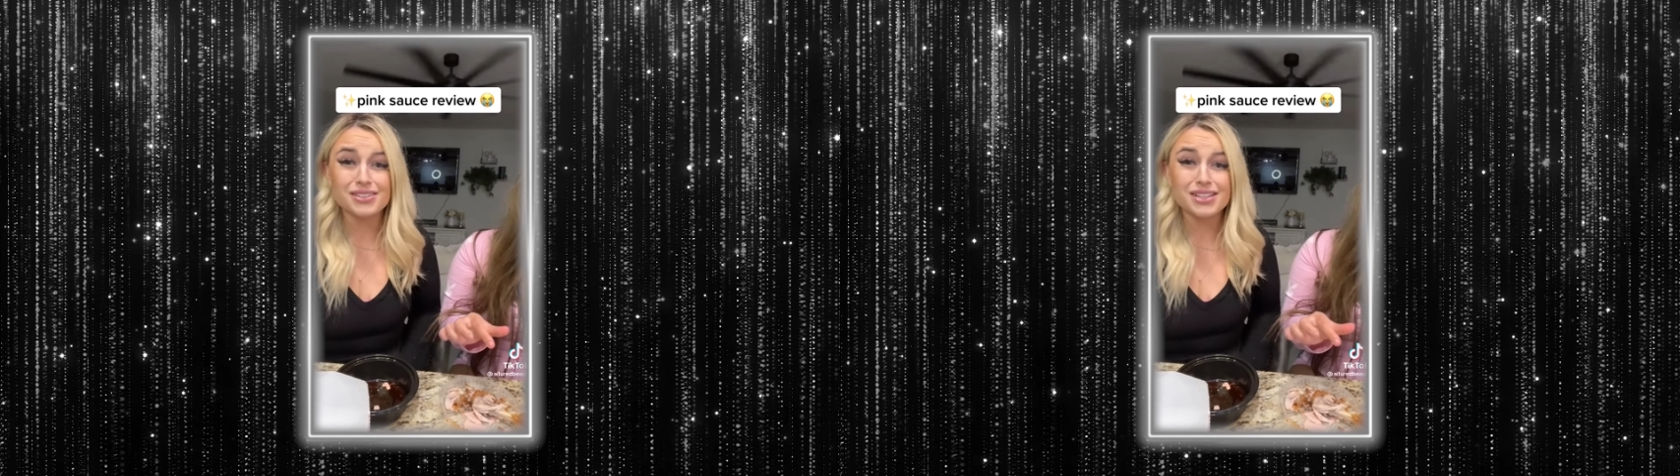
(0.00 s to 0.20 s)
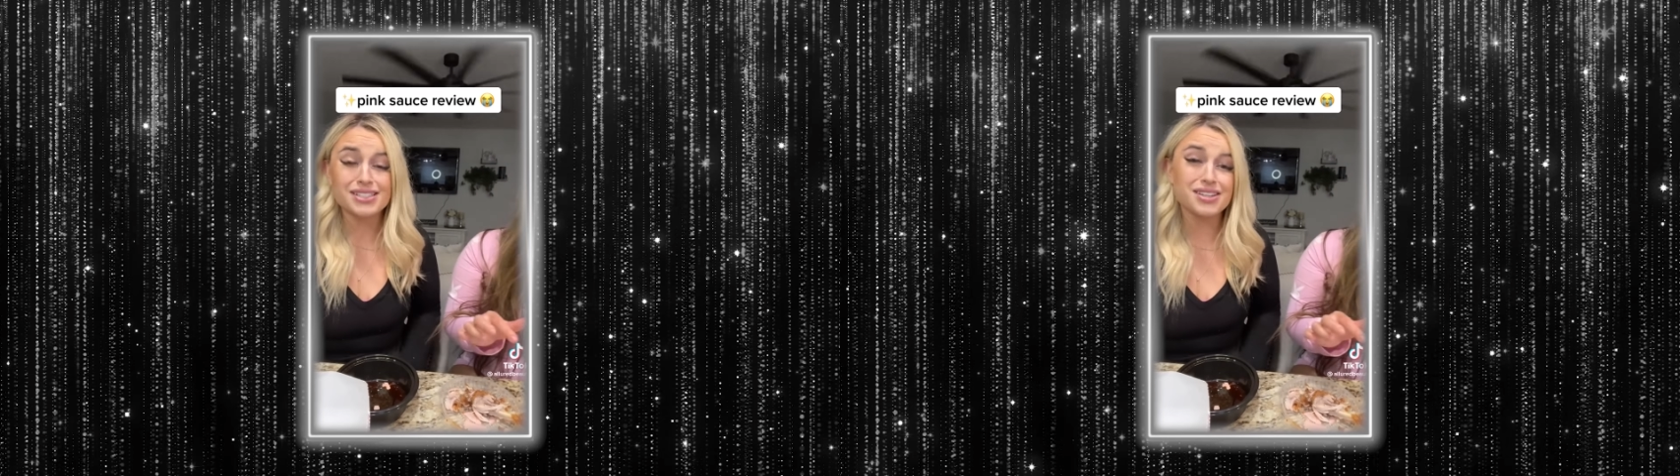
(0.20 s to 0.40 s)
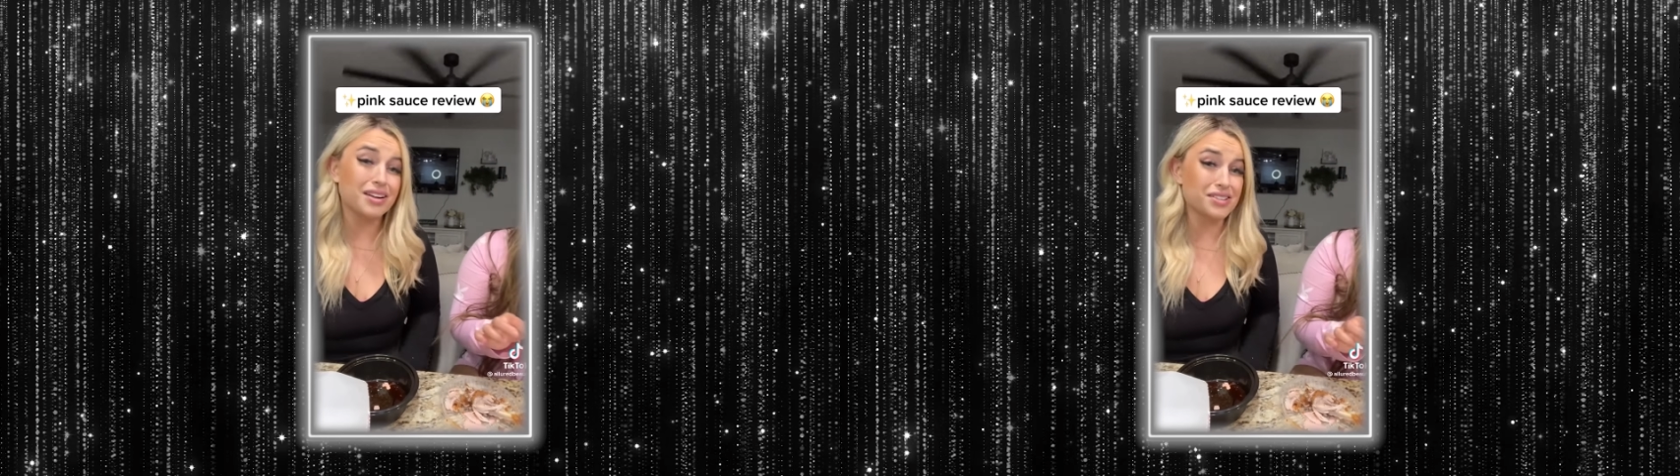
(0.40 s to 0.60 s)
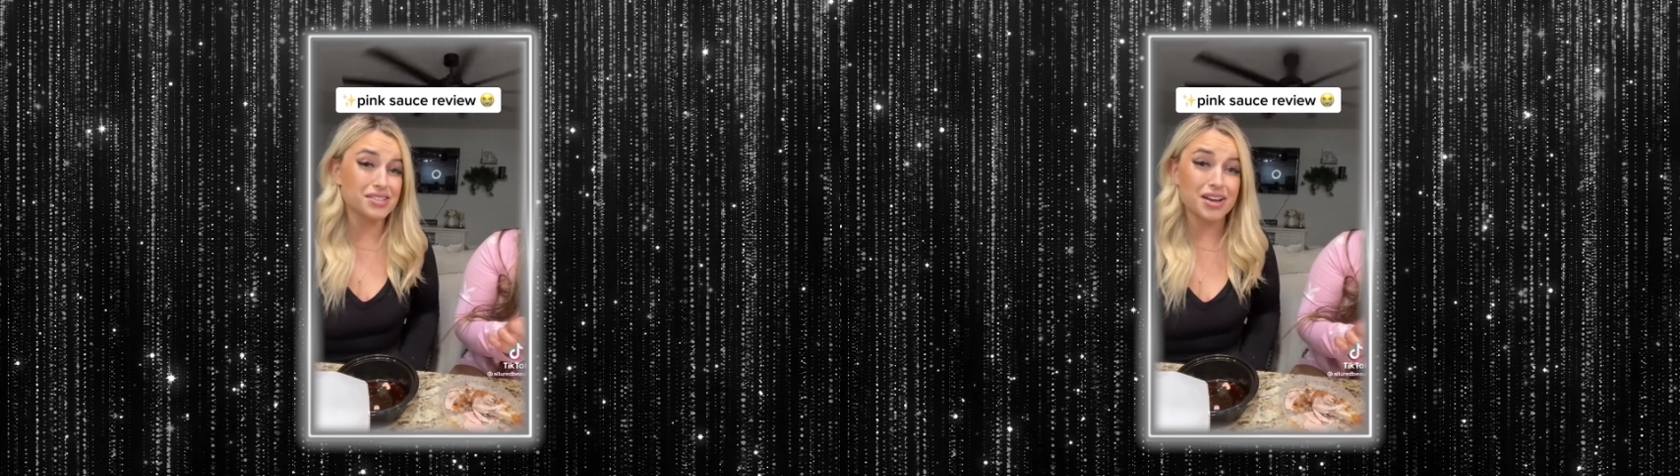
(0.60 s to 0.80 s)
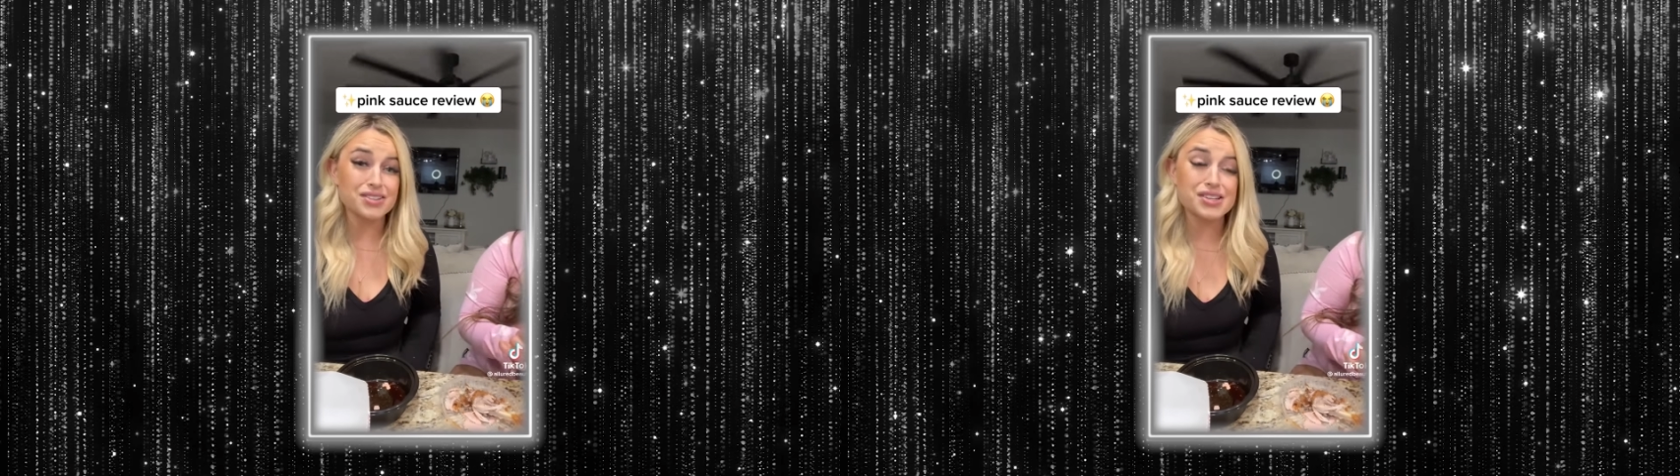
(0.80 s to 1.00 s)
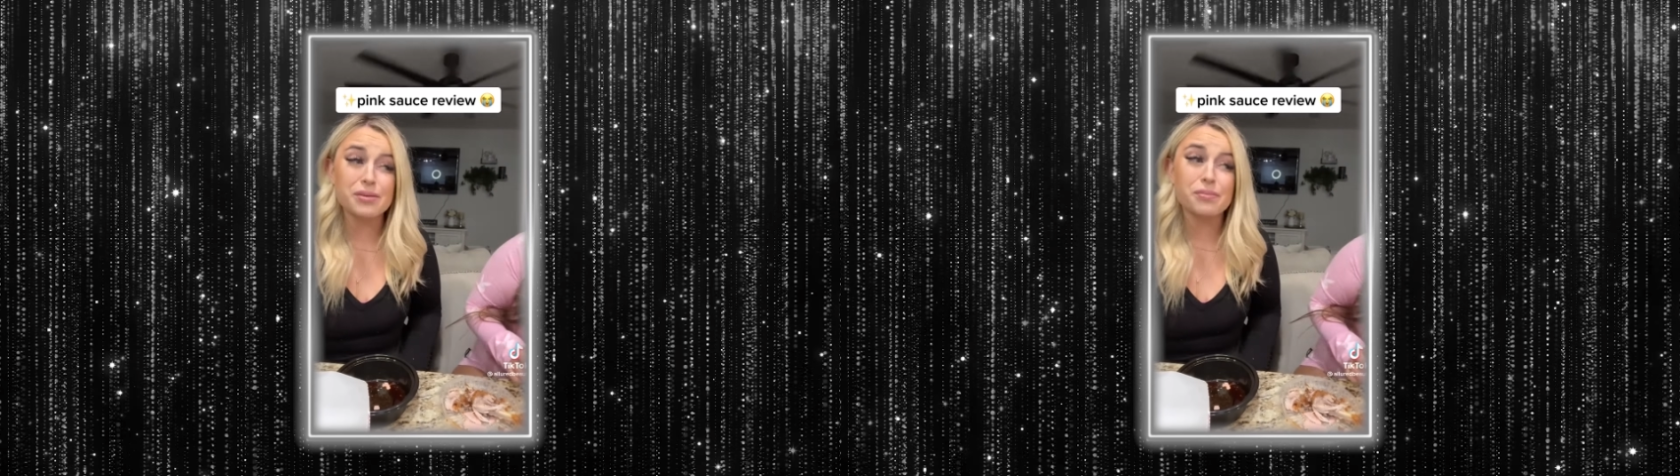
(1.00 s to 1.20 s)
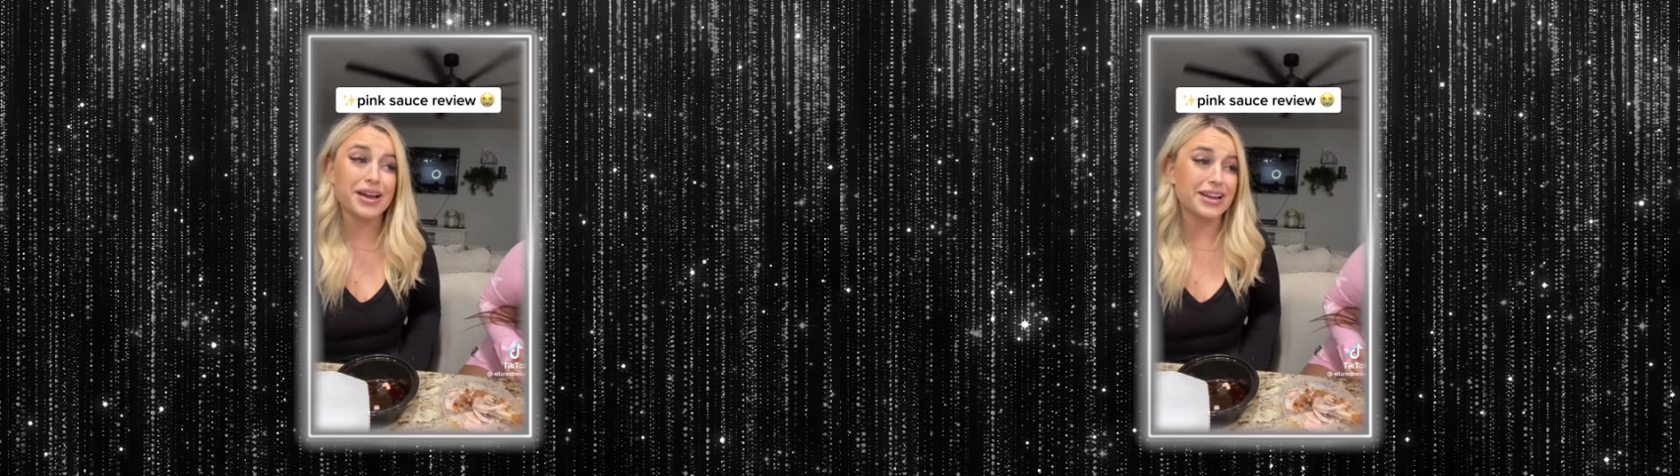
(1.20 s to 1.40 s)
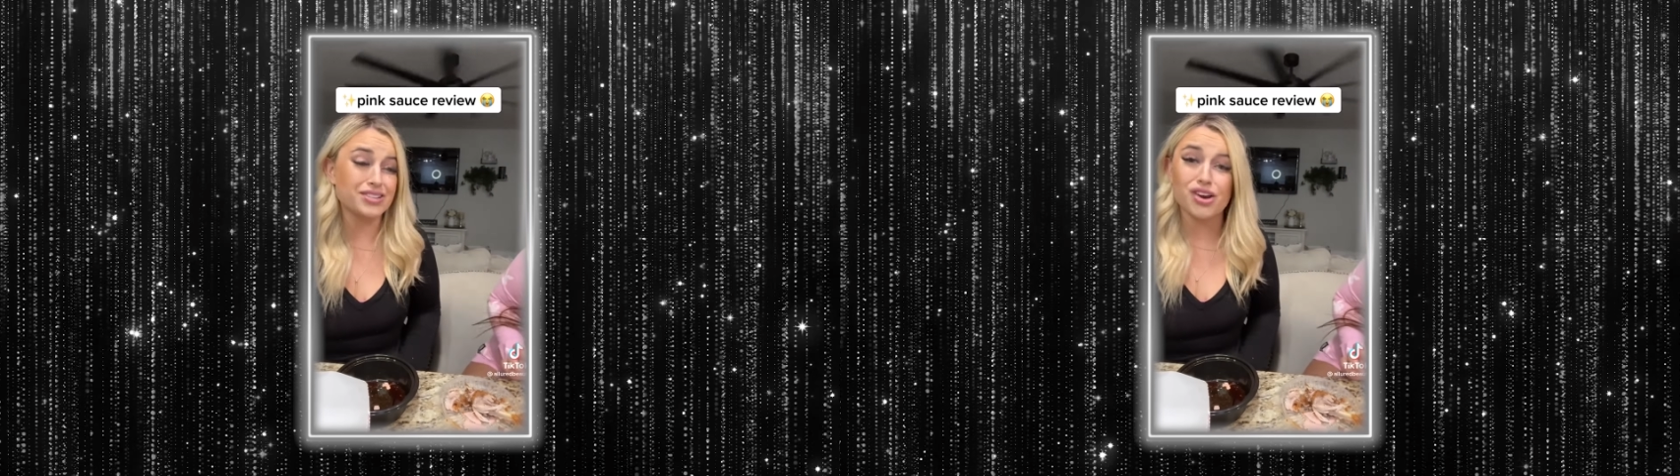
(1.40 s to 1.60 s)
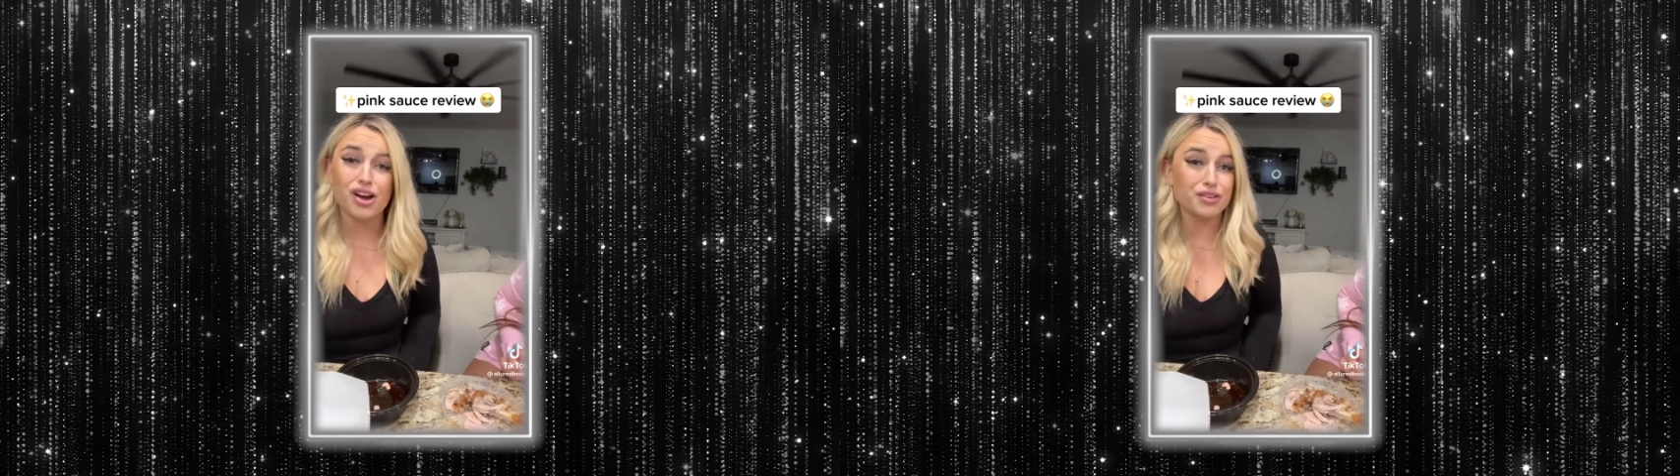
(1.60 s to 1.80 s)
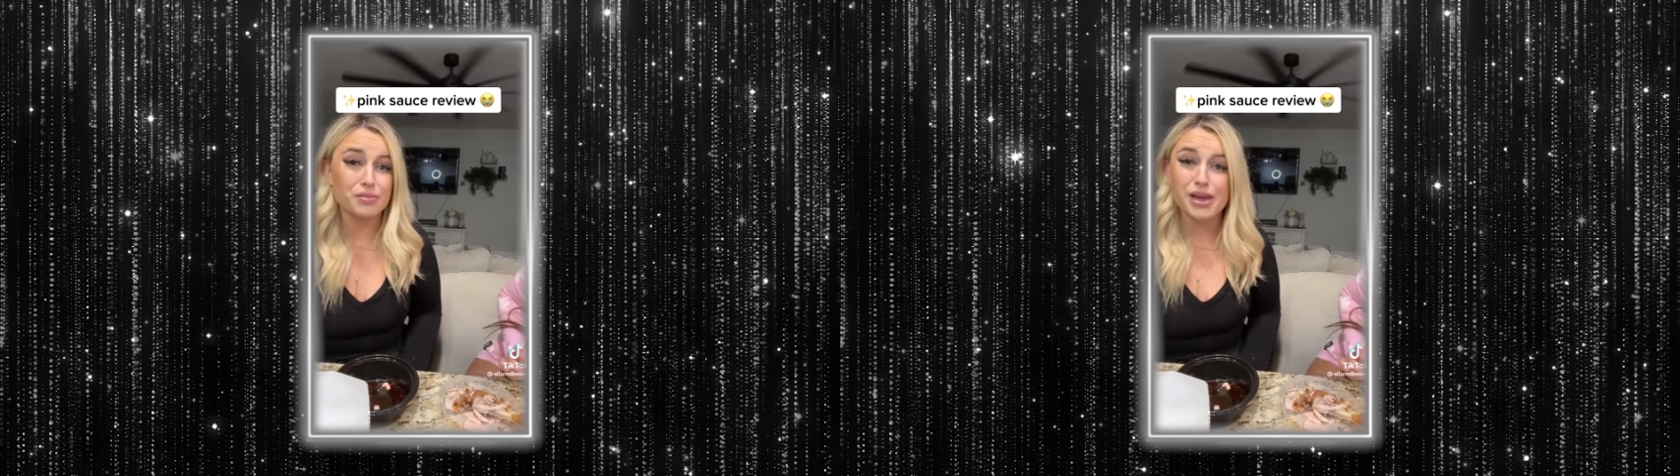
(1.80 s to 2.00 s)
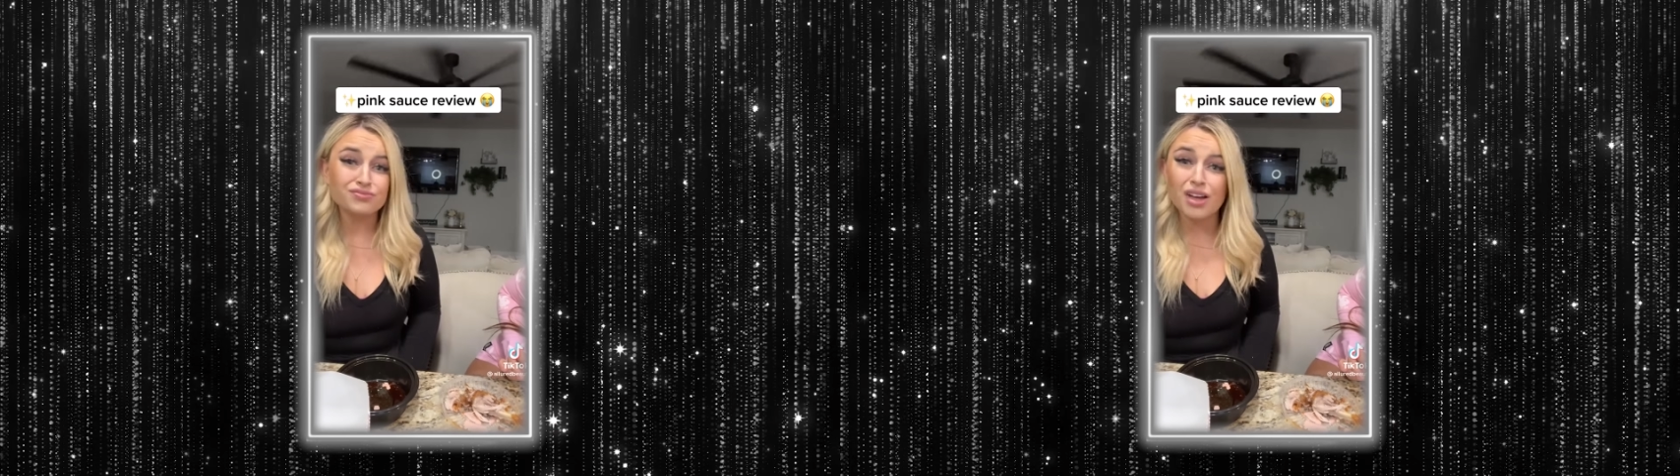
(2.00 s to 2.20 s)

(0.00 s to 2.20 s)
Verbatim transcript: it's not disgusting but it's not for me